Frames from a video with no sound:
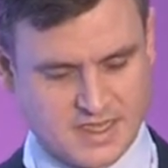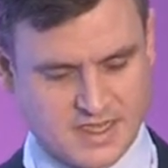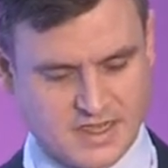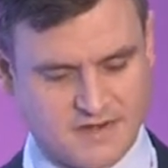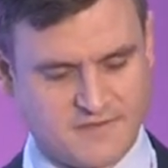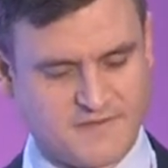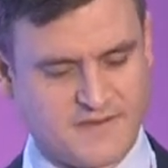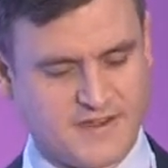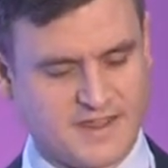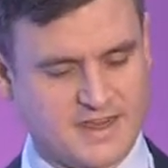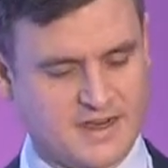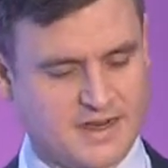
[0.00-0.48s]

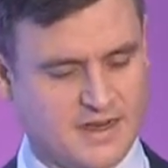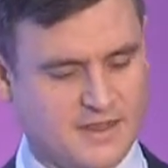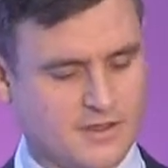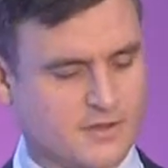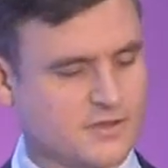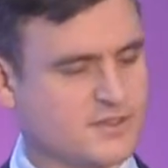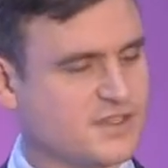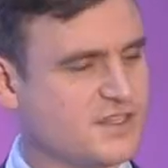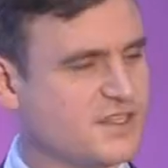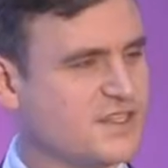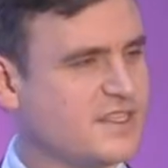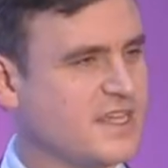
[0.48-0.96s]
And finally,
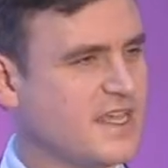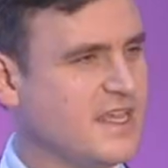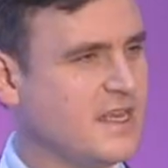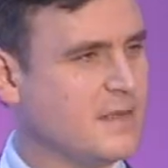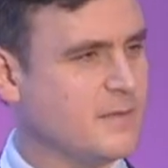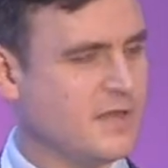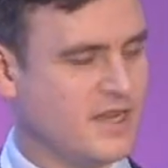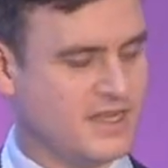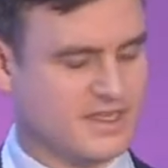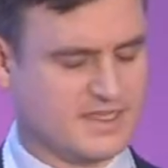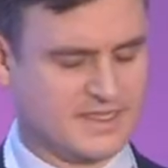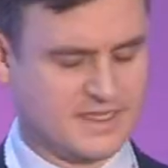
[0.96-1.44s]
on
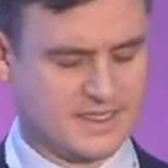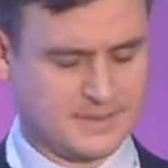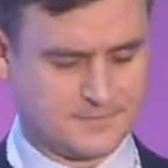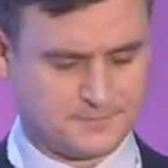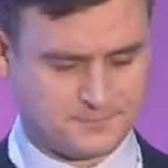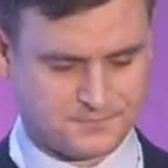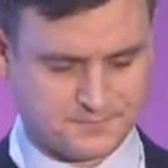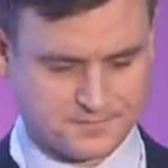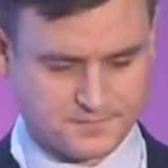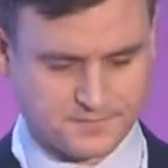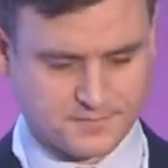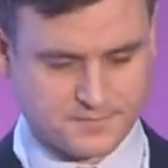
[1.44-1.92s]
sustainability.
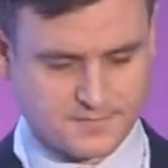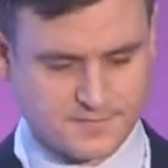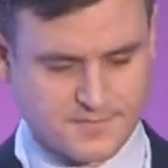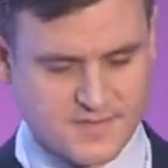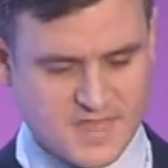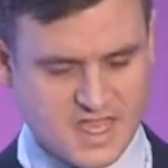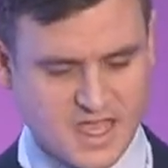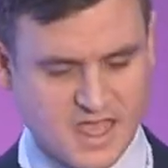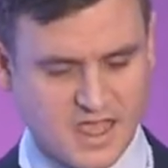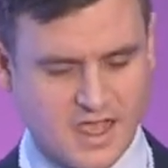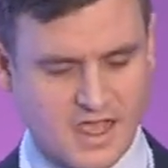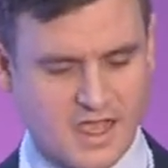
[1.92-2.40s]

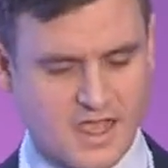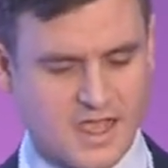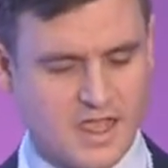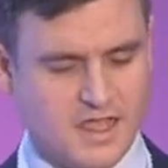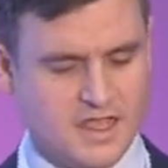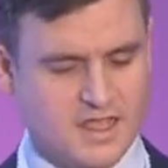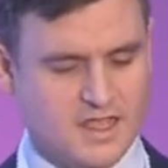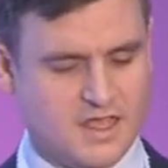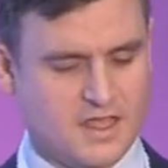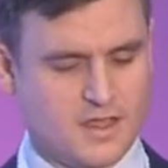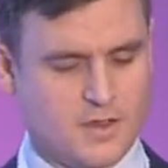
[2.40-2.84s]
I